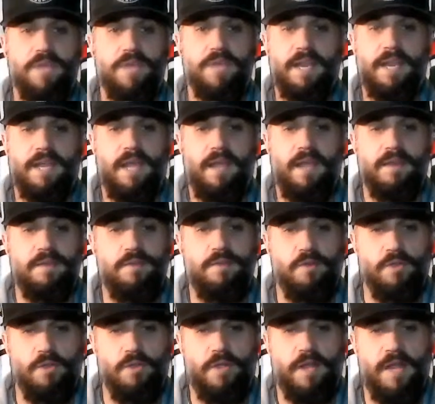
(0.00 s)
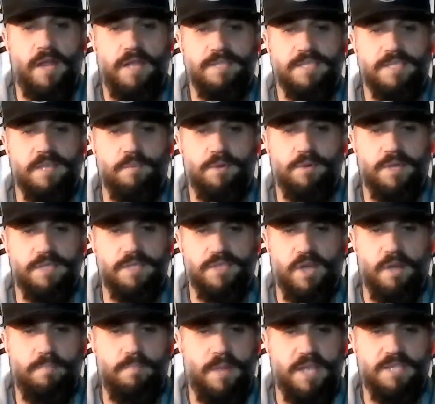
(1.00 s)
that again. And you're looking at someone that's
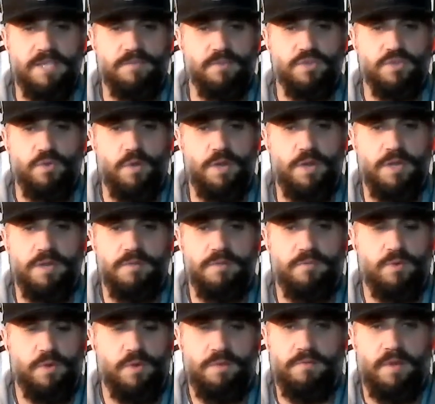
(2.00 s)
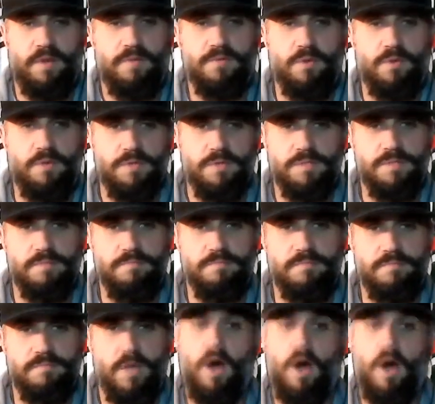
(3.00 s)
on pace for 20 to 25 goals. Yeah.